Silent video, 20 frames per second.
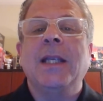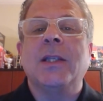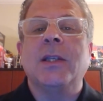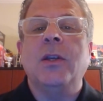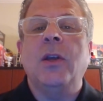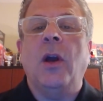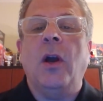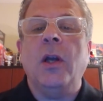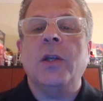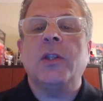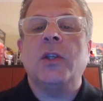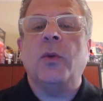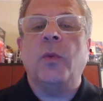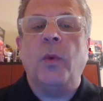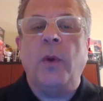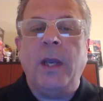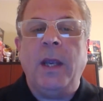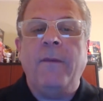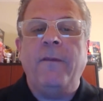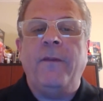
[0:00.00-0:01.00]
not to
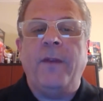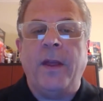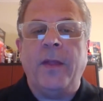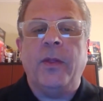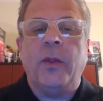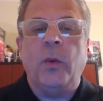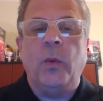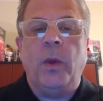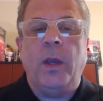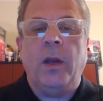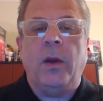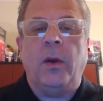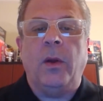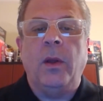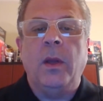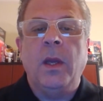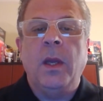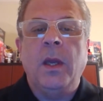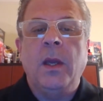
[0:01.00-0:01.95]
reinvent the wheel,